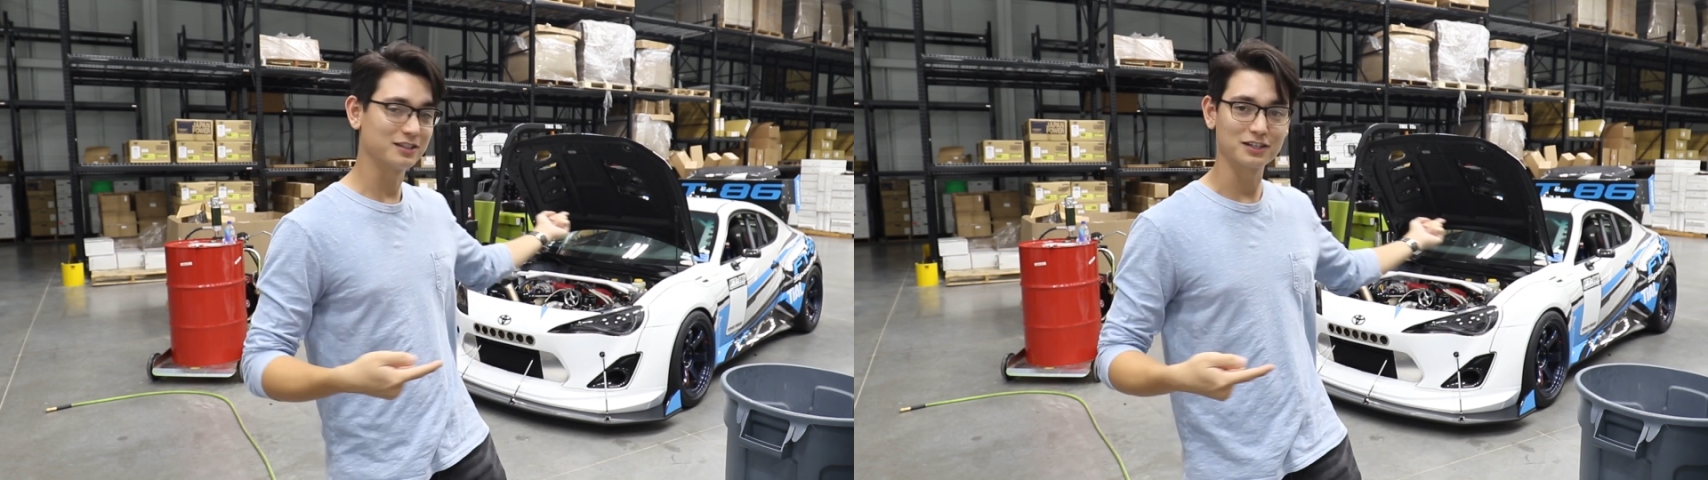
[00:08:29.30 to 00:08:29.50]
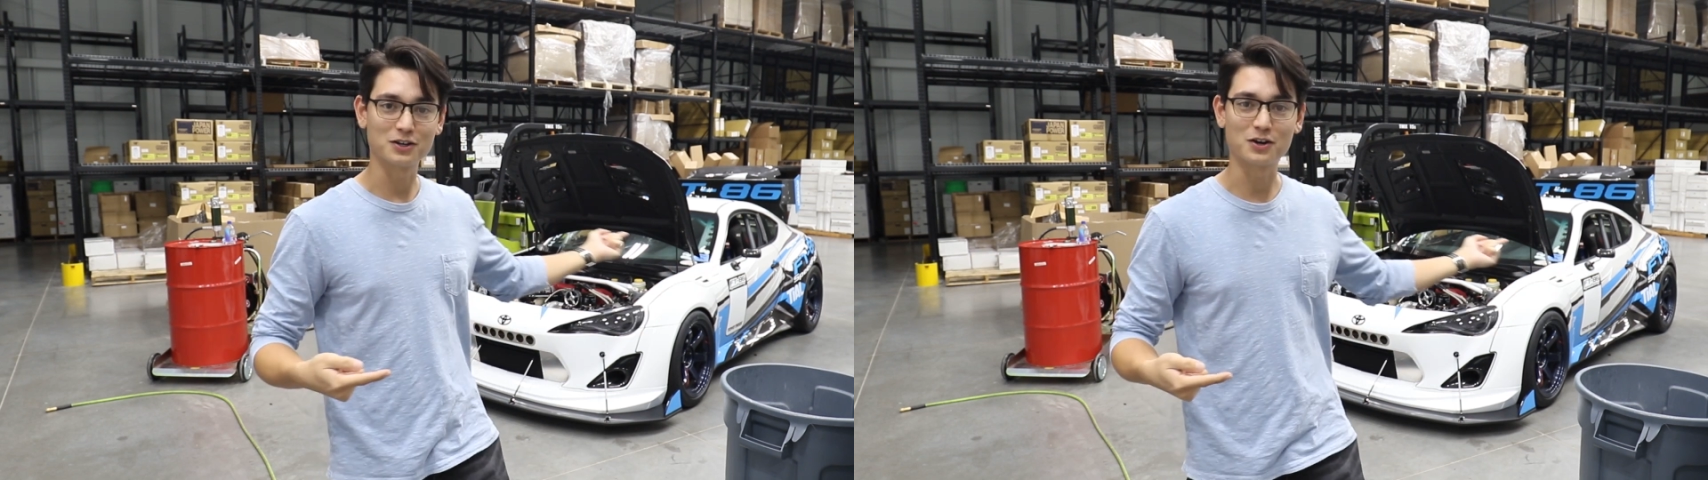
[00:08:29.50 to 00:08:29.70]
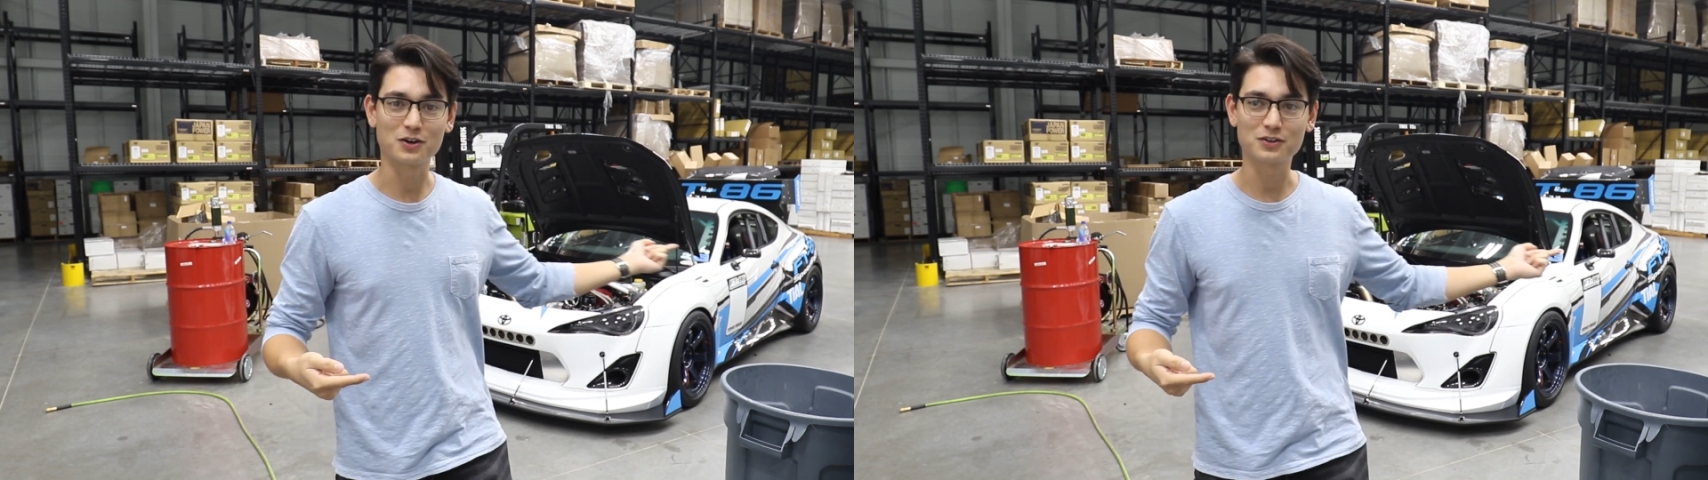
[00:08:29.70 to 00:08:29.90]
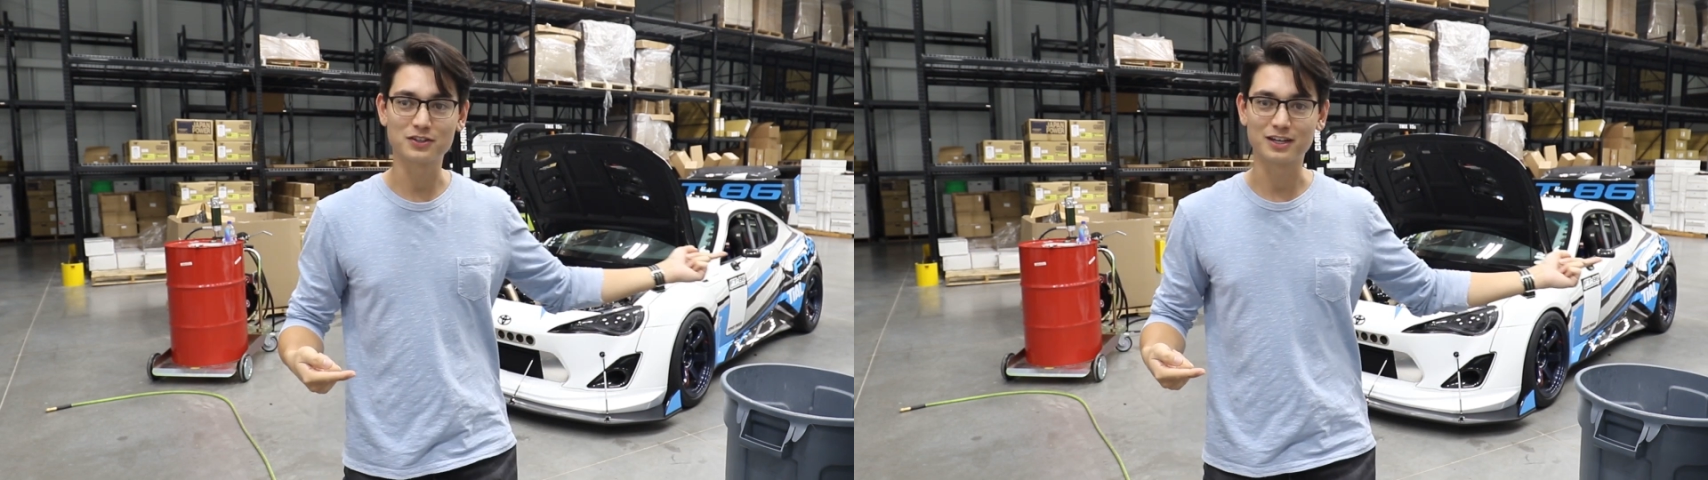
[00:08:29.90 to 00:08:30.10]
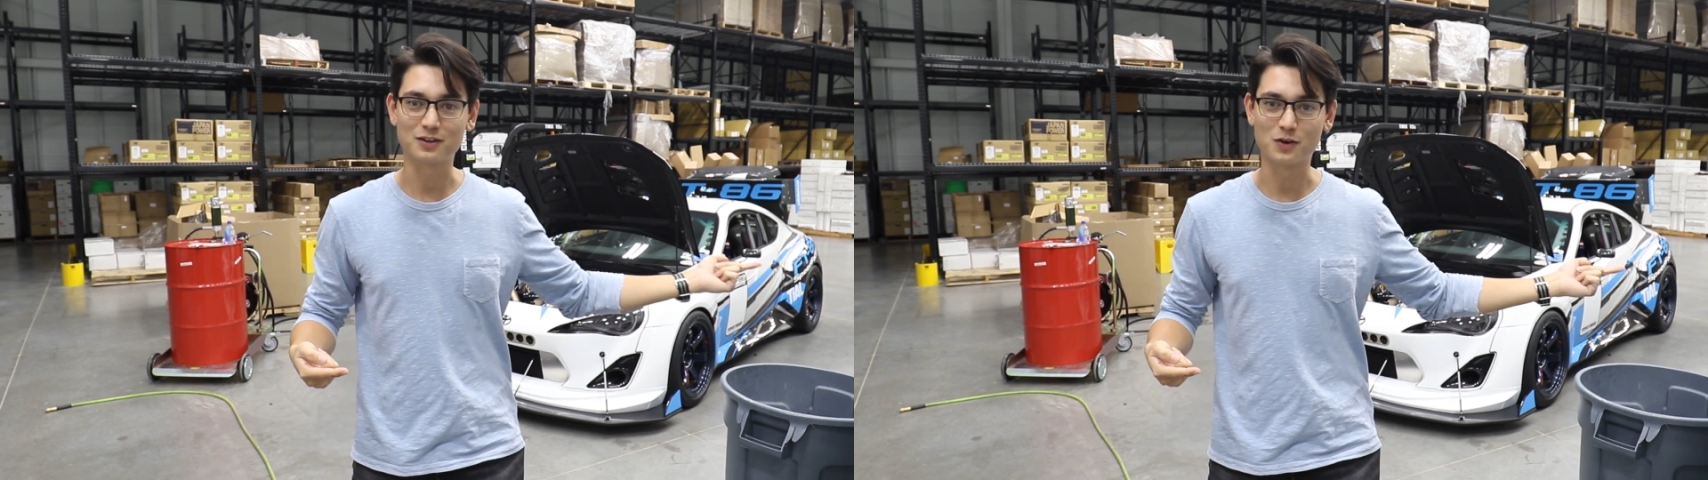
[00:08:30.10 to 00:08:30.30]
the car
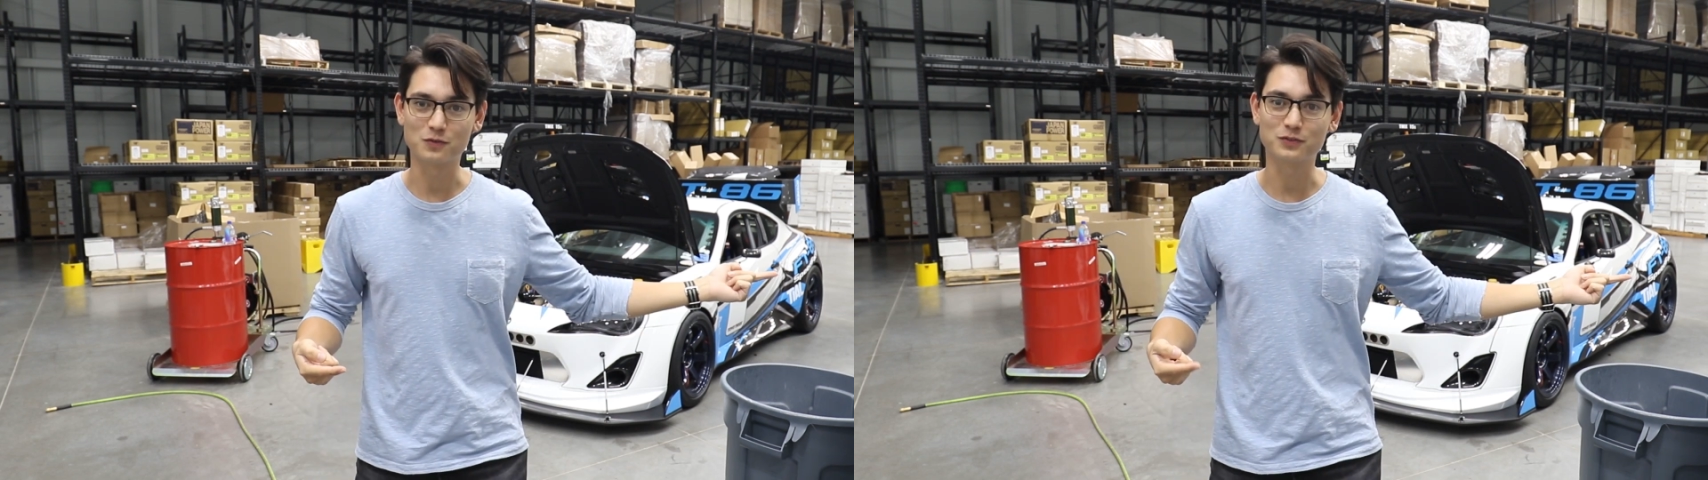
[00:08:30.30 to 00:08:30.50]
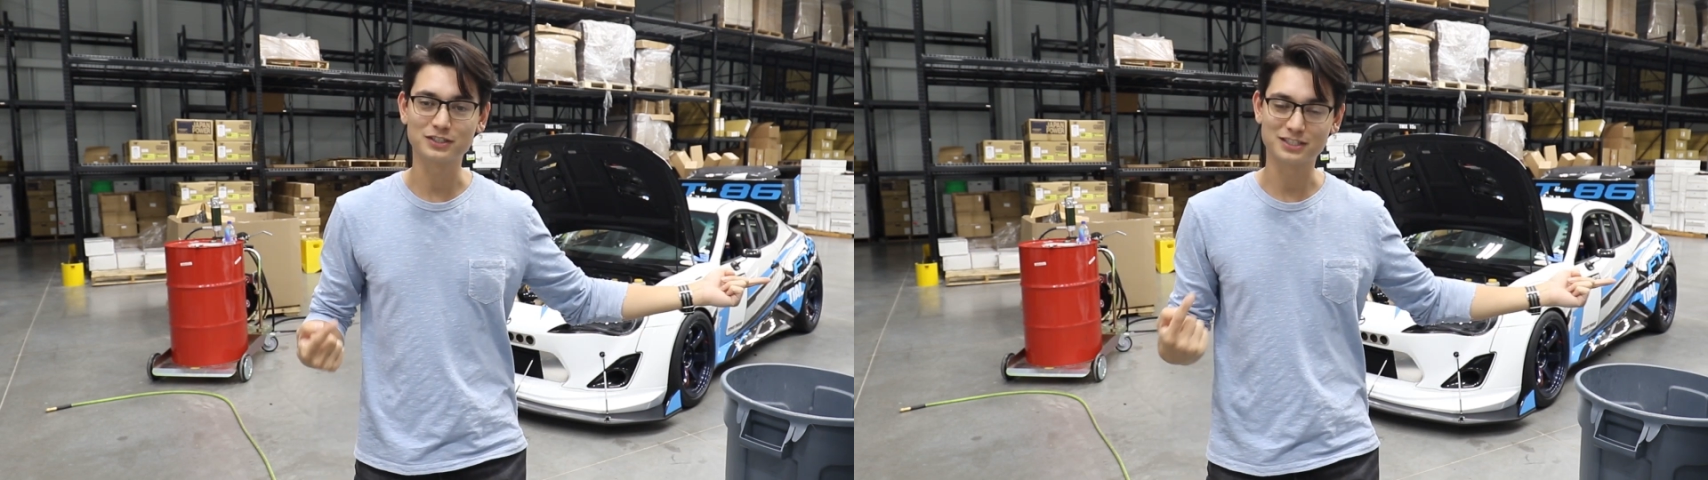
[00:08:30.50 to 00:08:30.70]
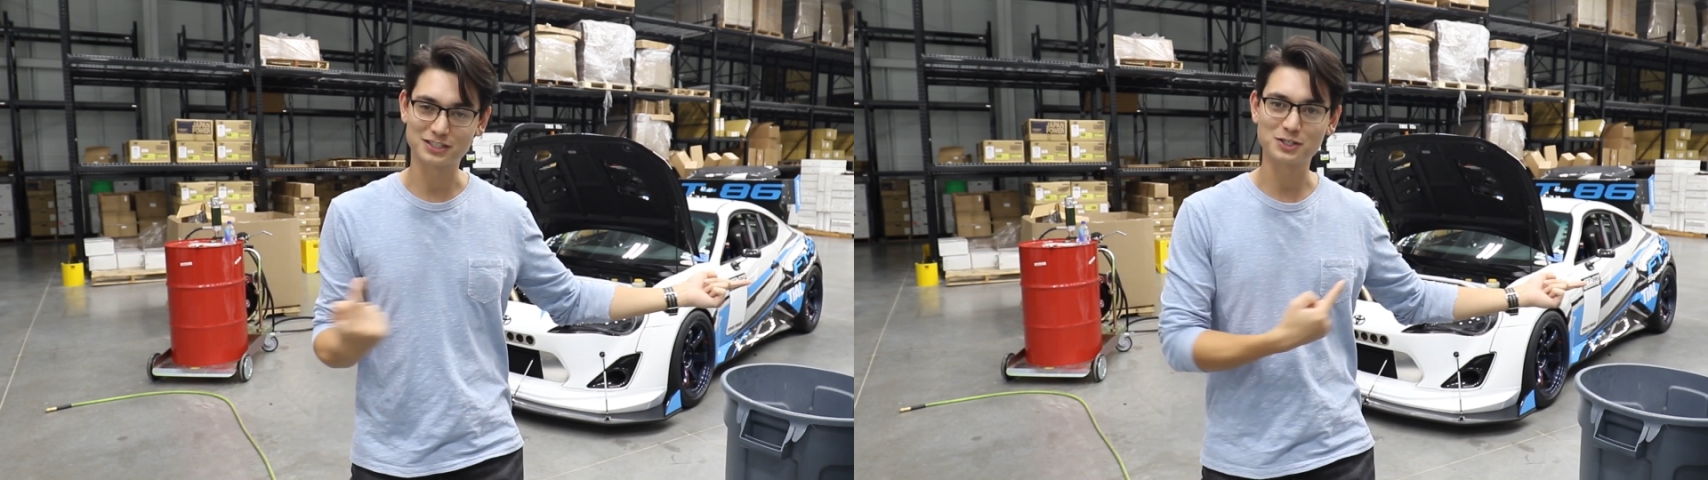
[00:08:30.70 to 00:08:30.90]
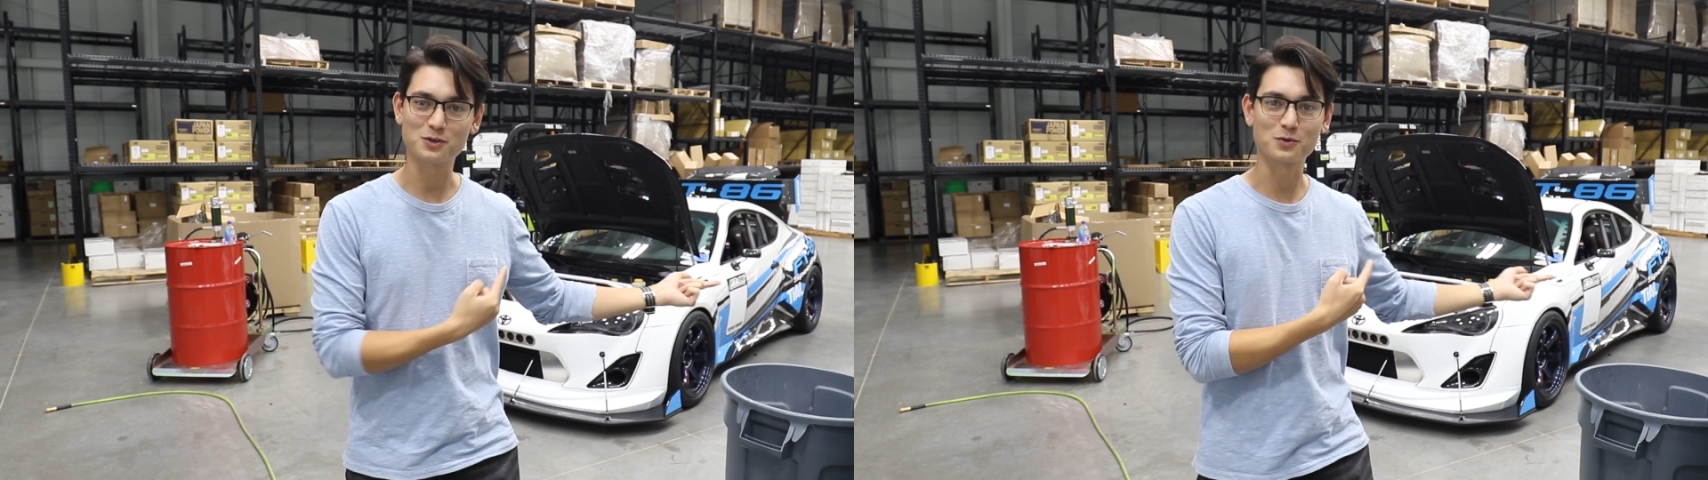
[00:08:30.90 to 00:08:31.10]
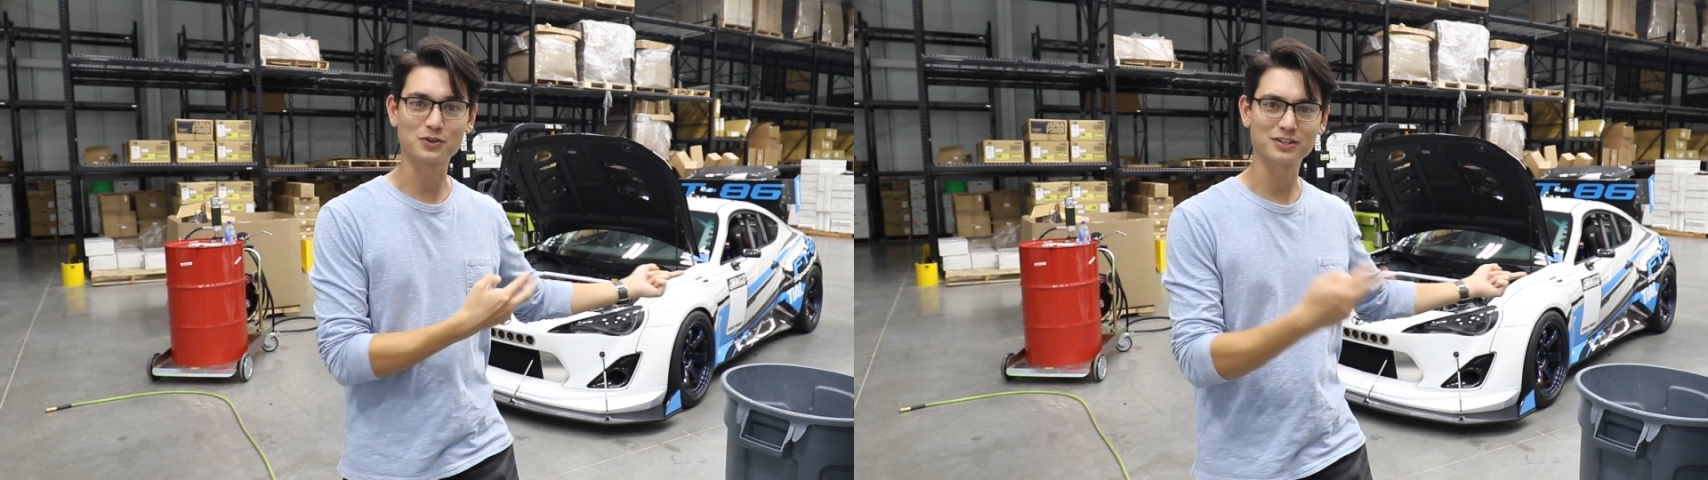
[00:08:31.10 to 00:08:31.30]
that hopefully is
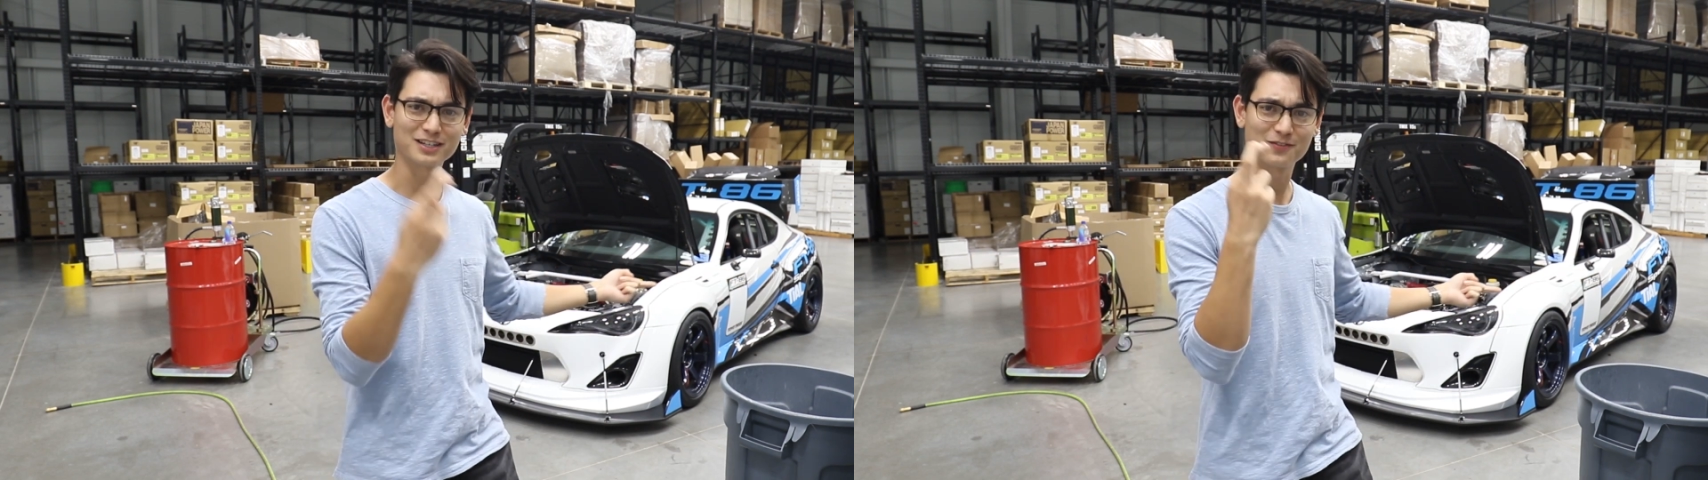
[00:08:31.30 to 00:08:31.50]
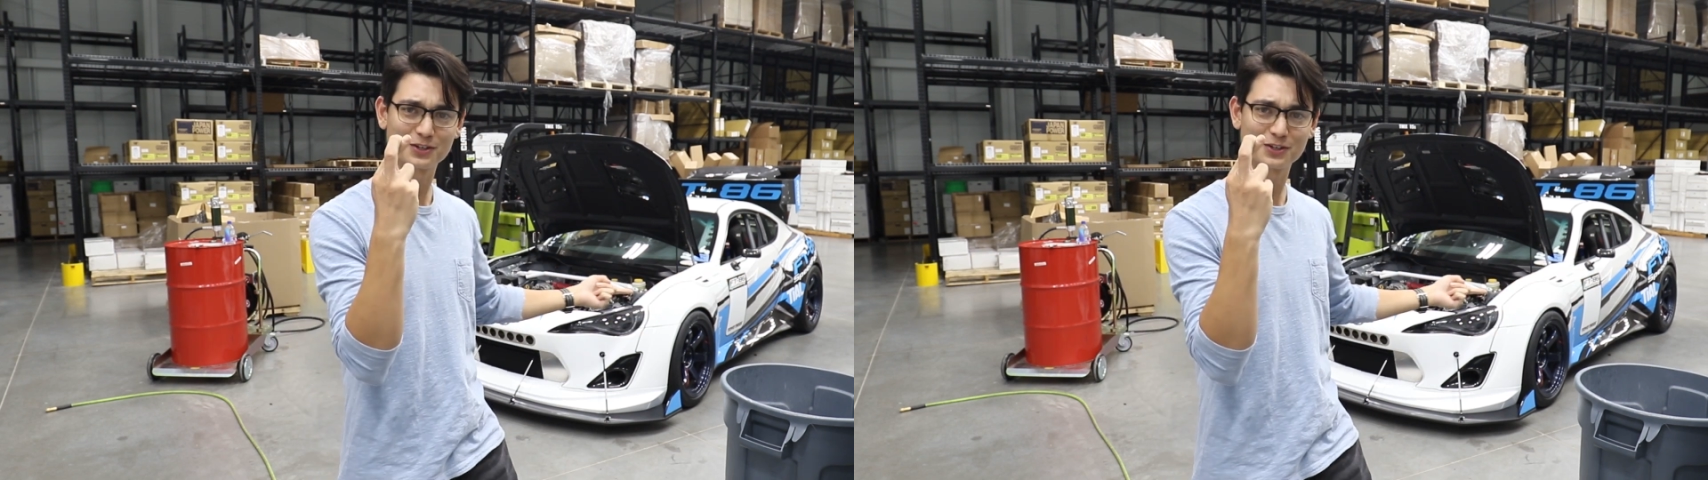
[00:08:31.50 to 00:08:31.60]
still working.